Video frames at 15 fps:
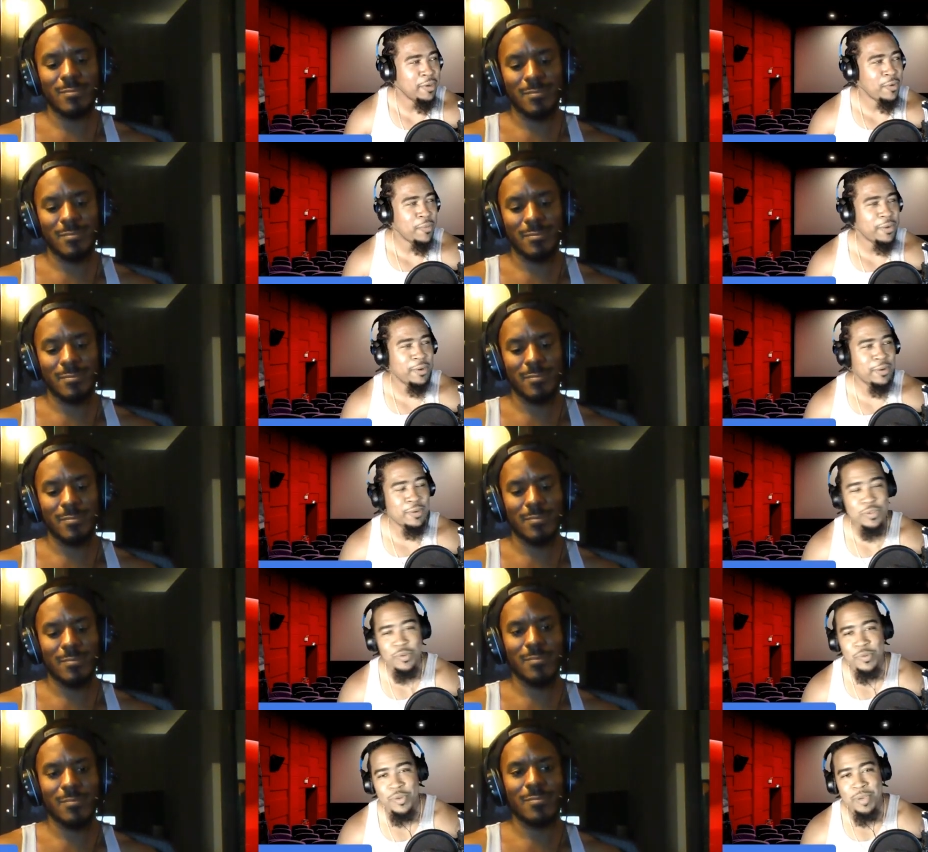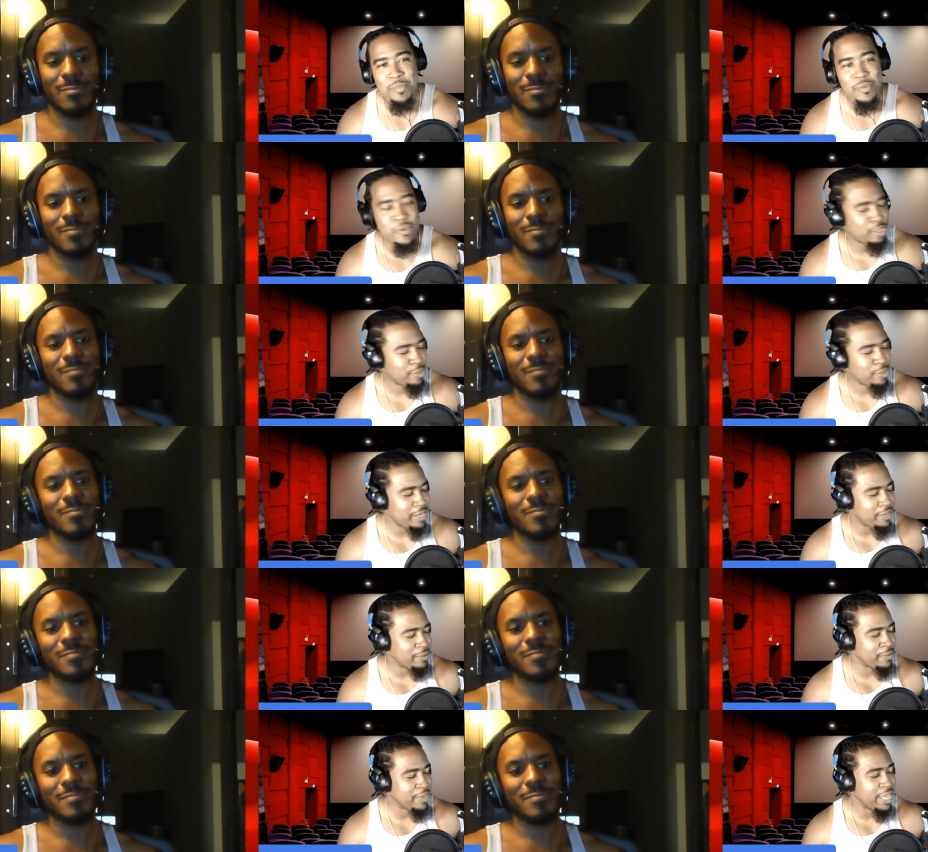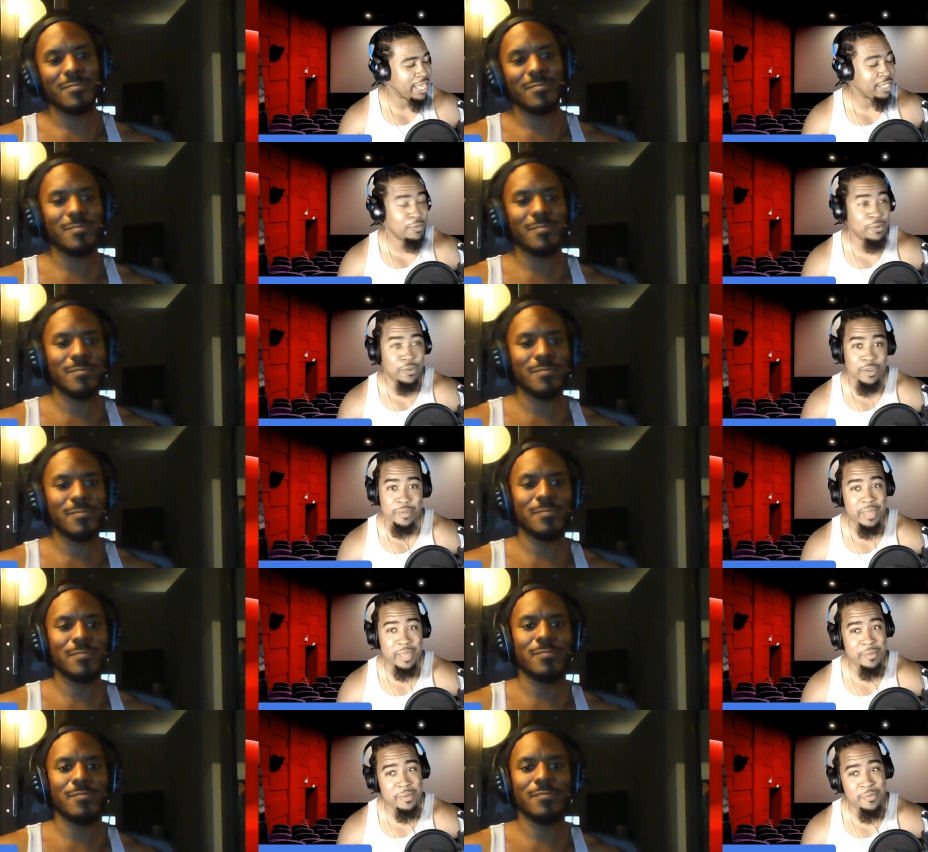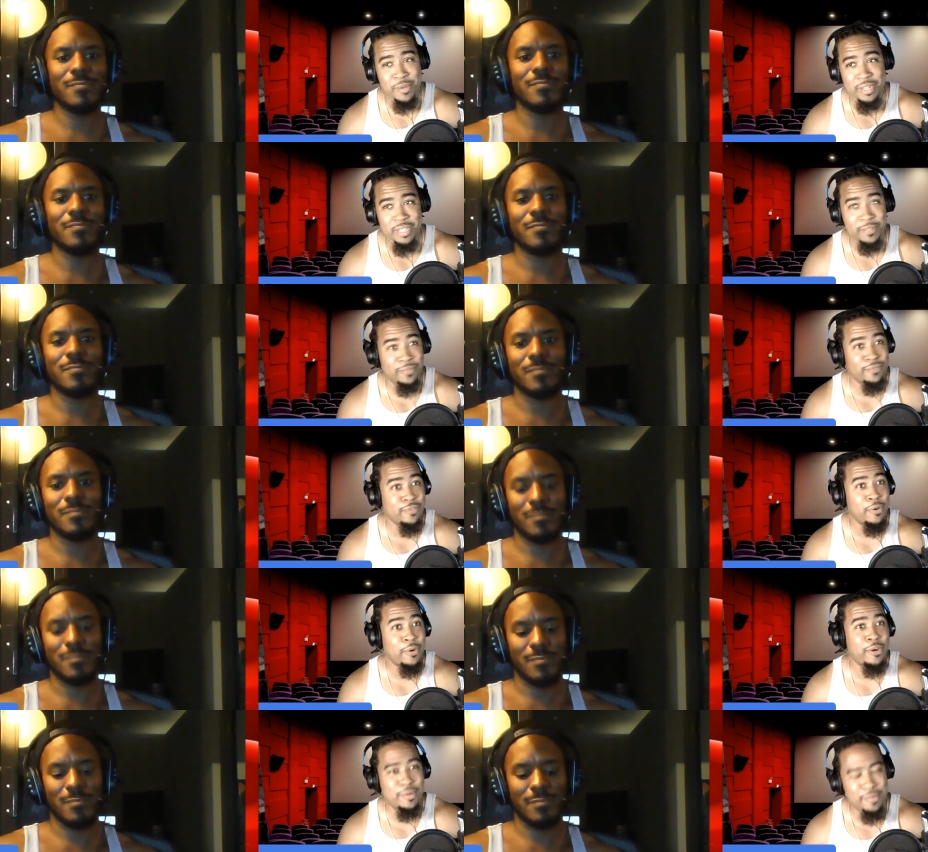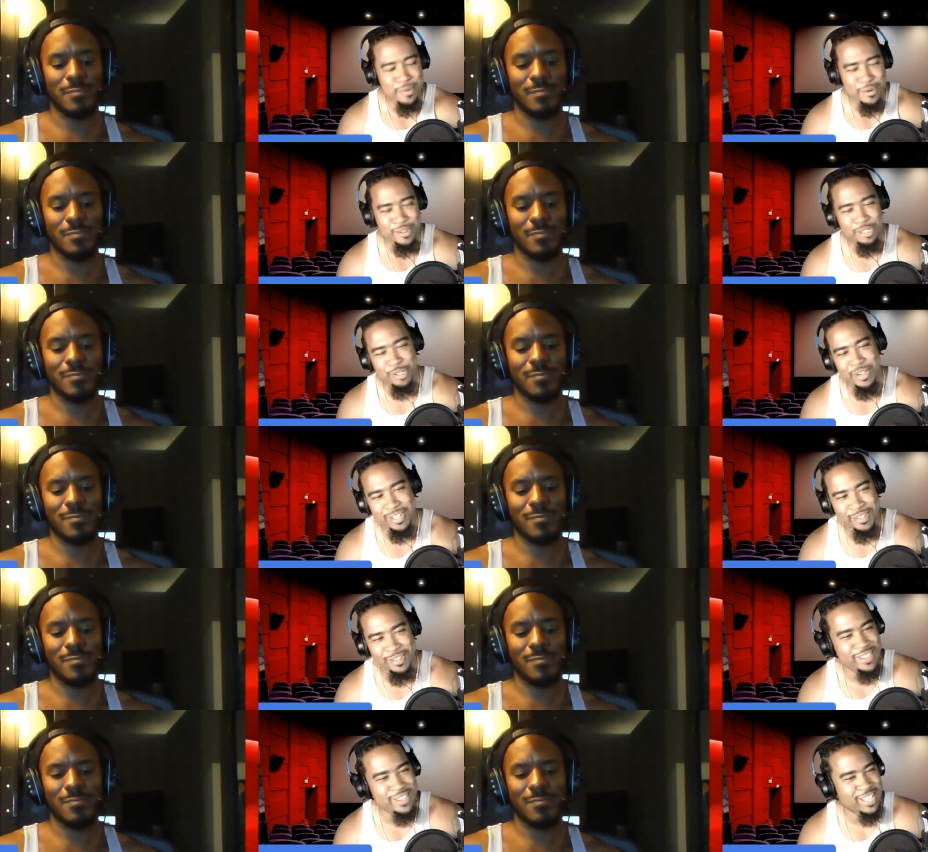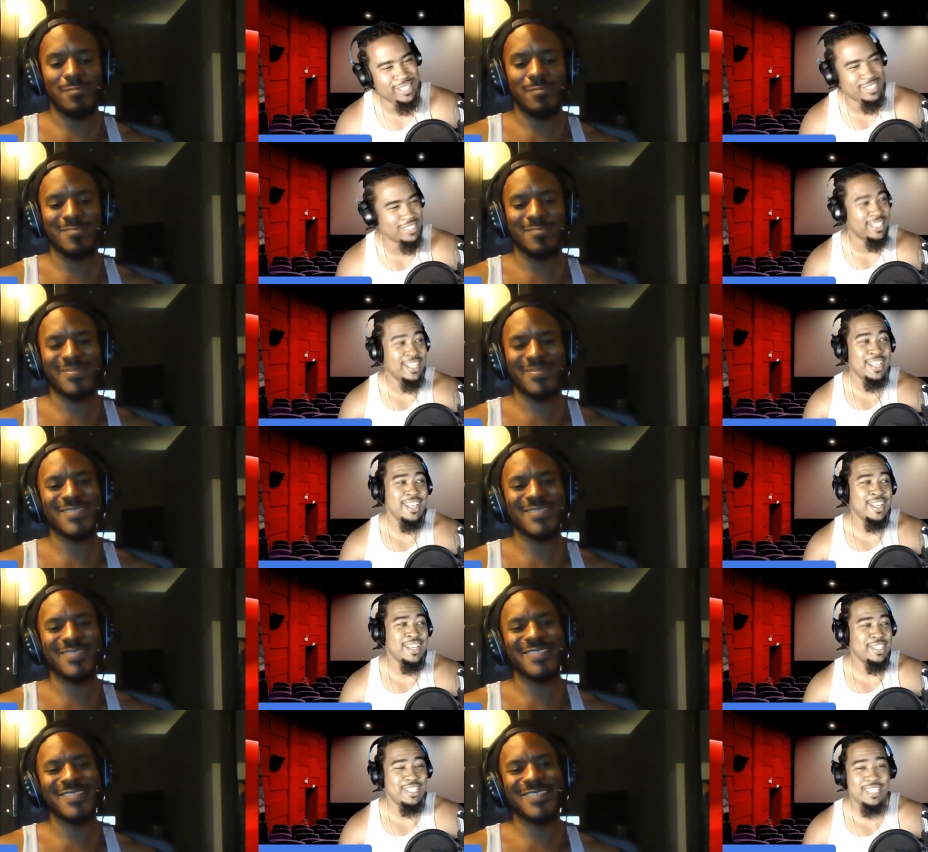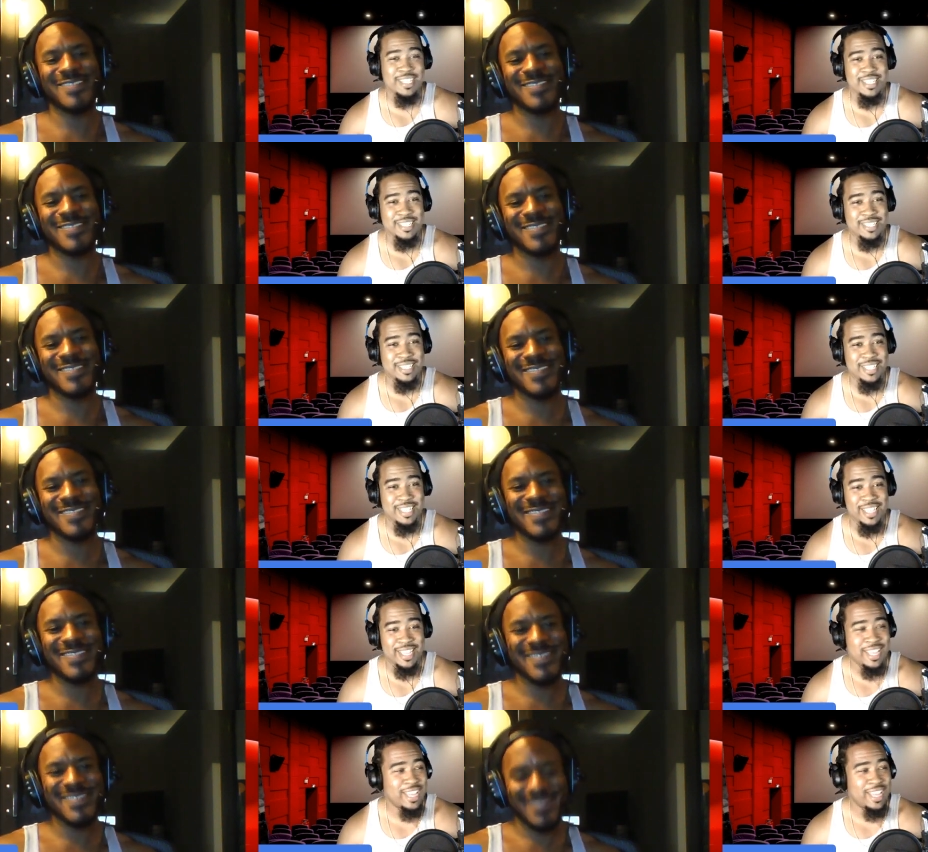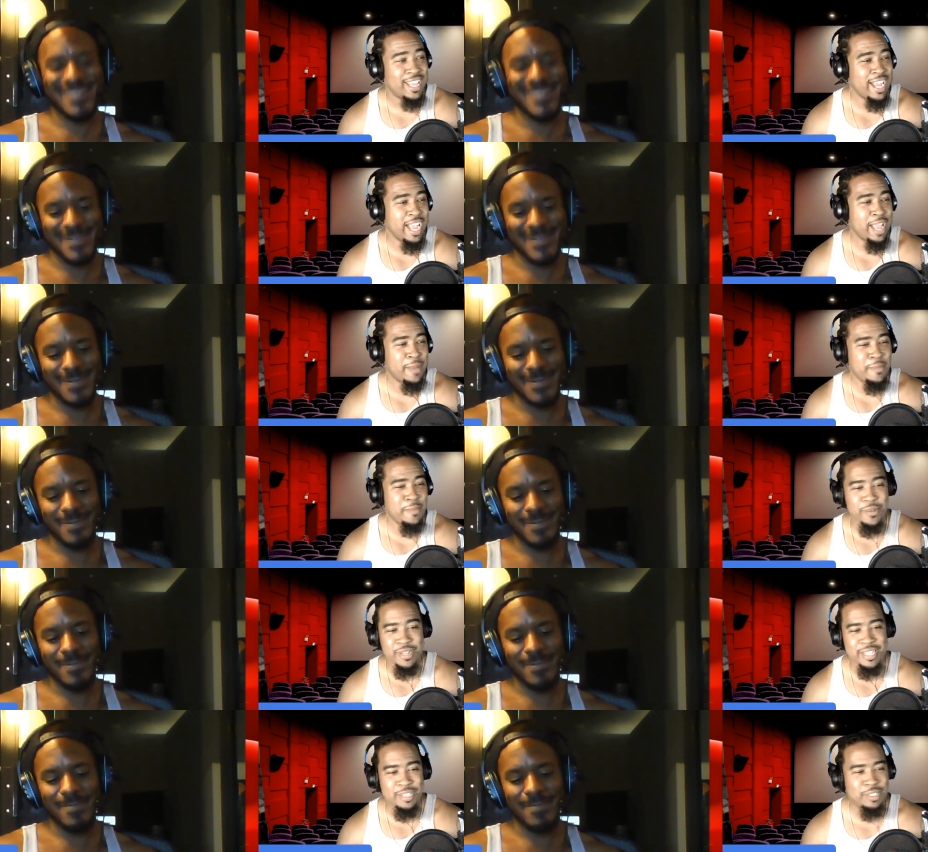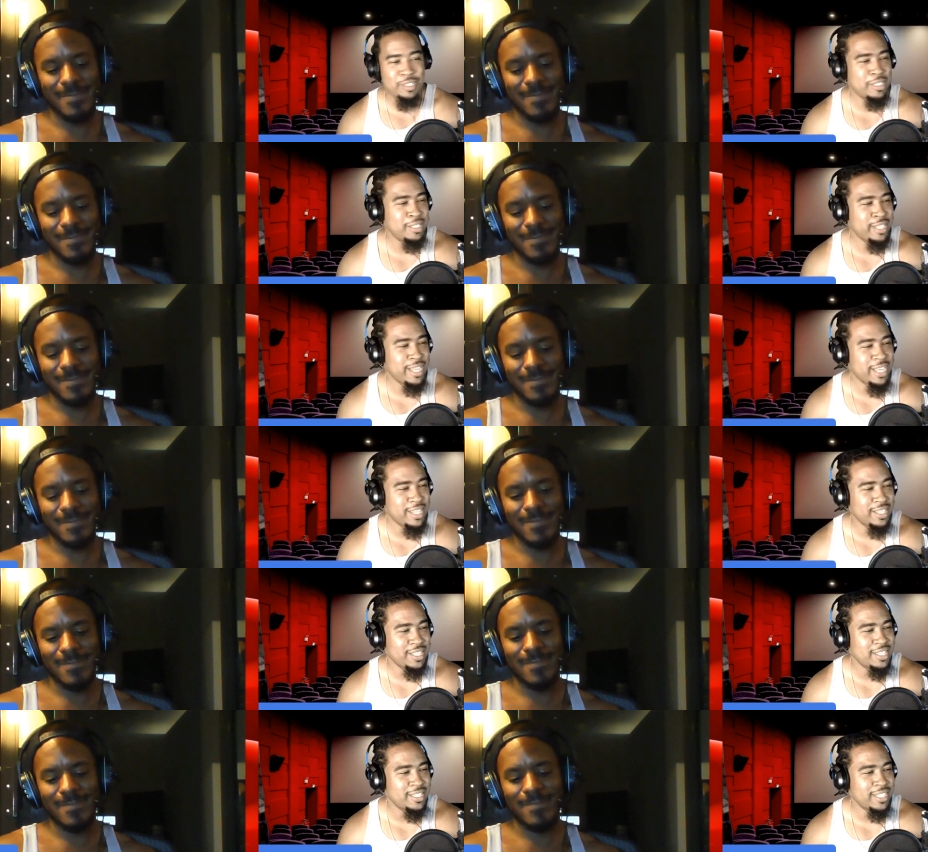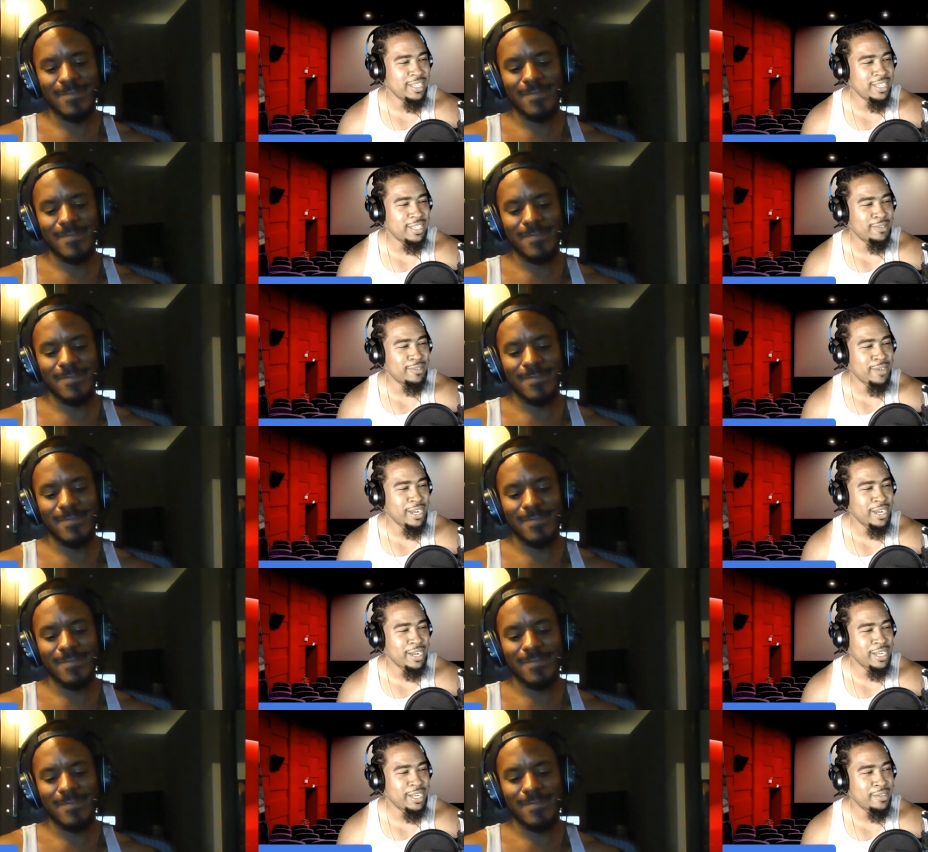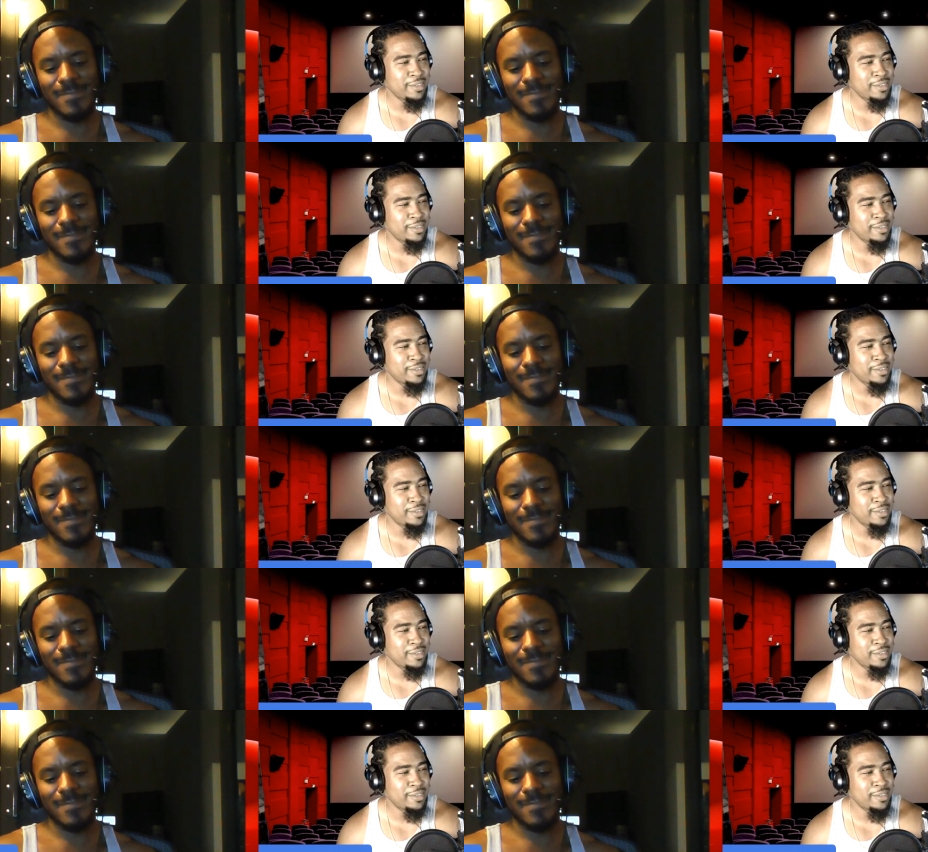Speaker 1: We're going to do one more trailer reaction, or maybe one to four more trailer reactions, because I'm really digging these right now.